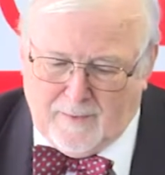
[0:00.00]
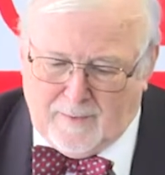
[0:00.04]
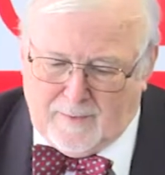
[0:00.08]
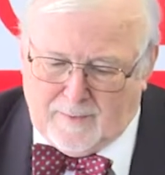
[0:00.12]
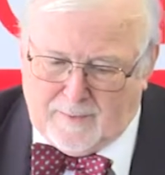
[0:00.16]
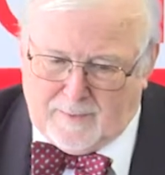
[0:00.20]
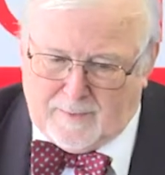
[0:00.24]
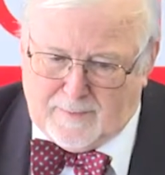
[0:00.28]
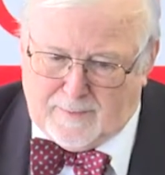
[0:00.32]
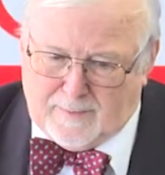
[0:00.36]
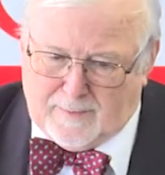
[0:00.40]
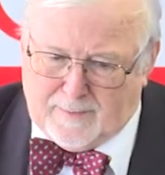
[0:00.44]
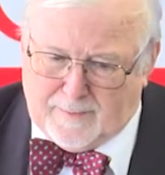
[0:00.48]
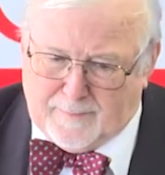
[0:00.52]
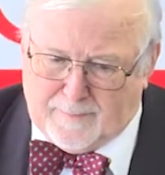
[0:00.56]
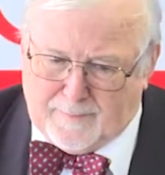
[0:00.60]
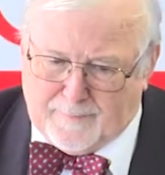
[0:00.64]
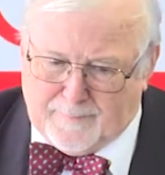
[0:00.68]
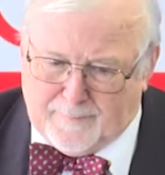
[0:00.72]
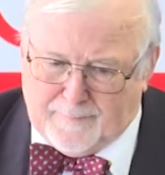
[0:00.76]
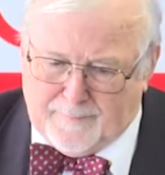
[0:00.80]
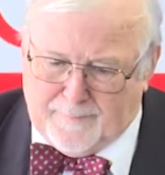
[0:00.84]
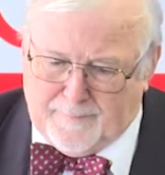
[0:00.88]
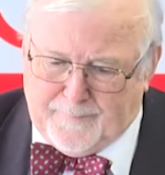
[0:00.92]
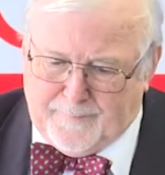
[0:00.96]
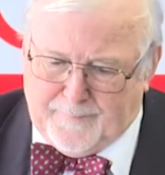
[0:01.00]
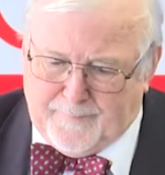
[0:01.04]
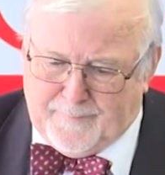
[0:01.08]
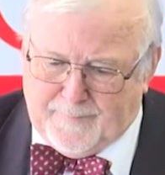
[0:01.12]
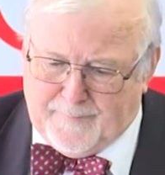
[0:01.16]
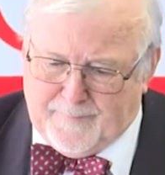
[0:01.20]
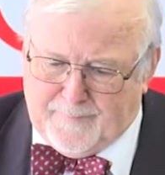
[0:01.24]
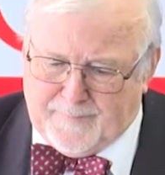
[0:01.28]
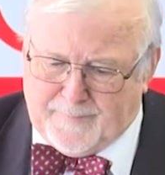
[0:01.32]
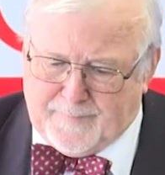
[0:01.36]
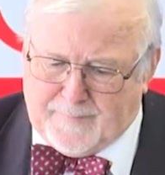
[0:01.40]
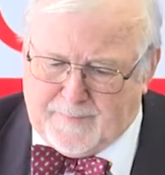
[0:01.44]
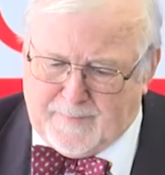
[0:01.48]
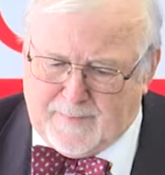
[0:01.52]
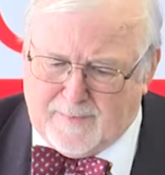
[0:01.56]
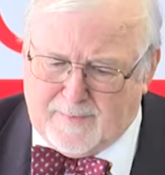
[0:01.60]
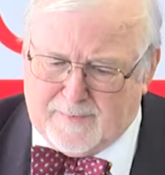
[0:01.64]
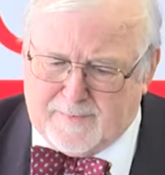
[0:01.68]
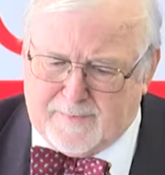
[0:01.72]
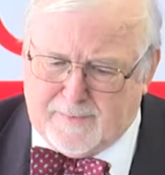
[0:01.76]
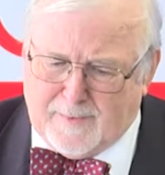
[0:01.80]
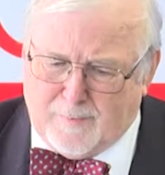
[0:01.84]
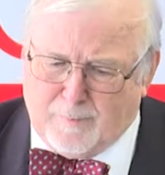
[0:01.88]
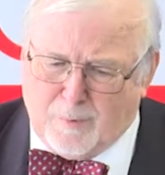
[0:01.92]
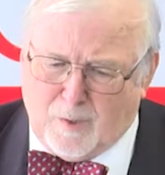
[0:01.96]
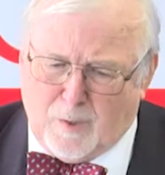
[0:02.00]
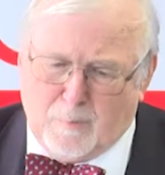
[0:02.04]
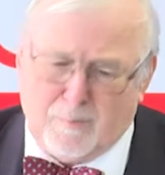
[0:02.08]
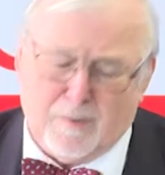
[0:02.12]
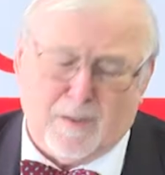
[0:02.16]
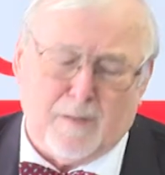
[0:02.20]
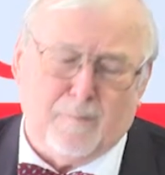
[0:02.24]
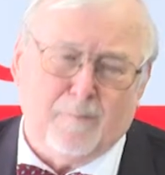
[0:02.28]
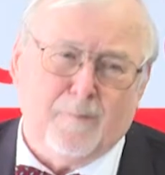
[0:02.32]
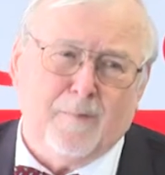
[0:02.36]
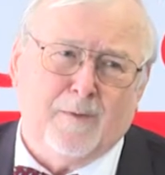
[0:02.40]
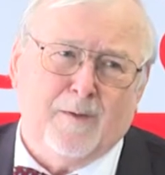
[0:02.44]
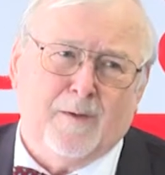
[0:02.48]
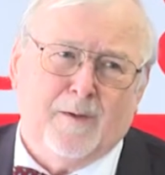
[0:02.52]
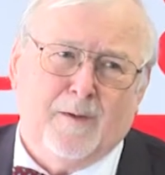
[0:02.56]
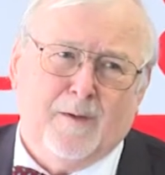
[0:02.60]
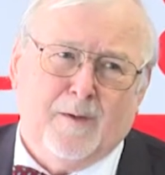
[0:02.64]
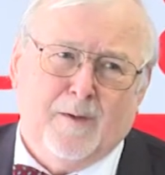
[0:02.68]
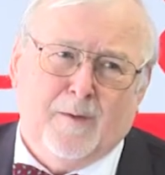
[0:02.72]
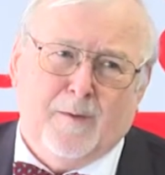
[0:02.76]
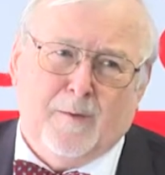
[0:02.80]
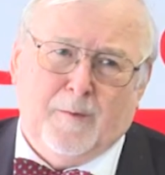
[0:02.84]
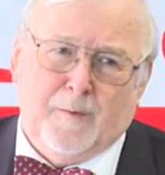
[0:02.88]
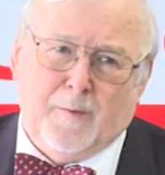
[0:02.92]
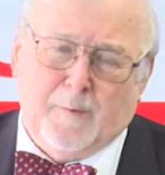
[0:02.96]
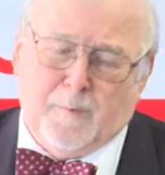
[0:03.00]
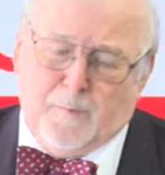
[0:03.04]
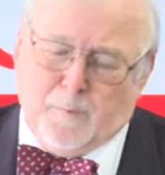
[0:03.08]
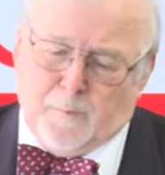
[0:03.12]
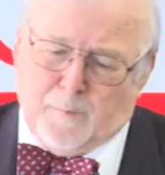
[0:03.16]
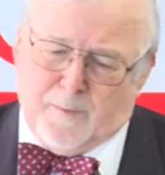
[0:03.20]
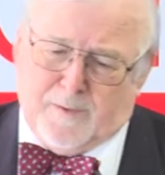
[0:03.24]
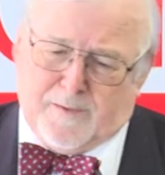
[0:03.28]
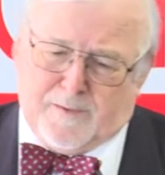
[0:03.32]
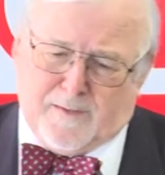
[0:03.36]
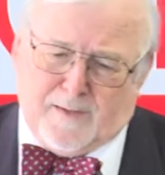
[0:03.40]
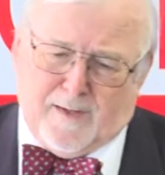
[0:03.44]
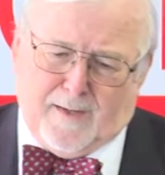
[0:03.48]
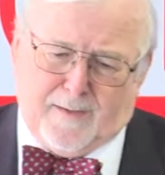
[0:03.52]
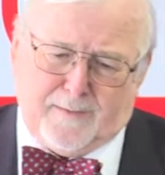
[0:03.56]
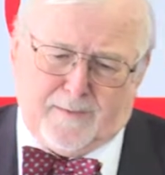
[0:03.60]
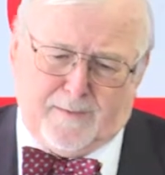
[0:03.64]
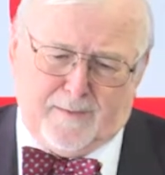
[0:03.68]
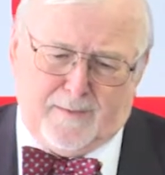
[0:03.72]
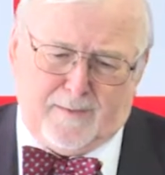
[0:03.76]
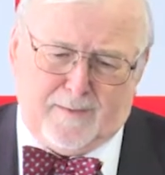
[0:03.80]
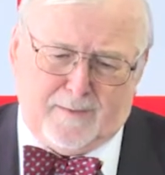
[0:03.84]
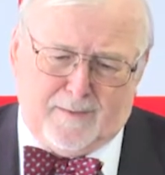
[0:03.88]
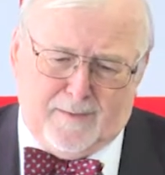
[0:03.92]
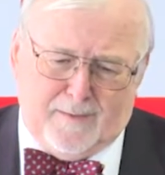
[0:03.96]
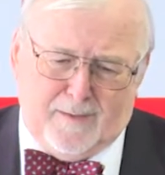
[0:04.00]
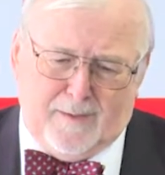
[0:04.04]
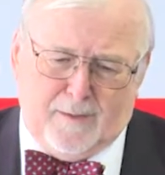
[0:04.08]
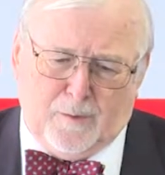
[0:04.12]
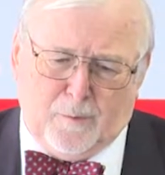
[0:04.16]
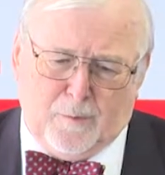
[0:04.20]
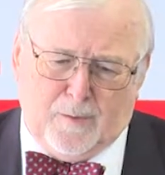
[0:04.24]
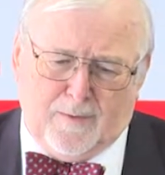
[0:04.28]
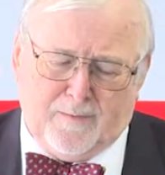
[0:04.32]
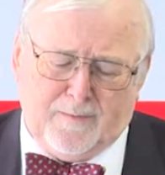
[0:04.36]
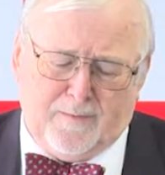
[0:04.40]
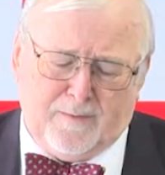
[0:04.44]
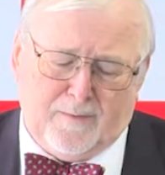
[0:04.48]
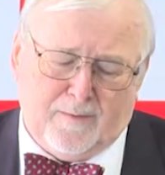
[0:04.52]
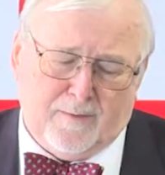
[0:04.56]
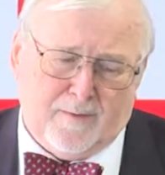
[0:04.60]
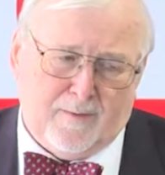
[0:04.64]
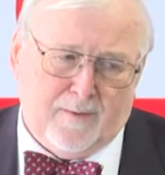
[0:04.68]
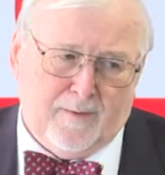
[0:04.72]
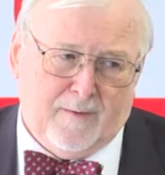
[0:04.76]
The problem we started dealing with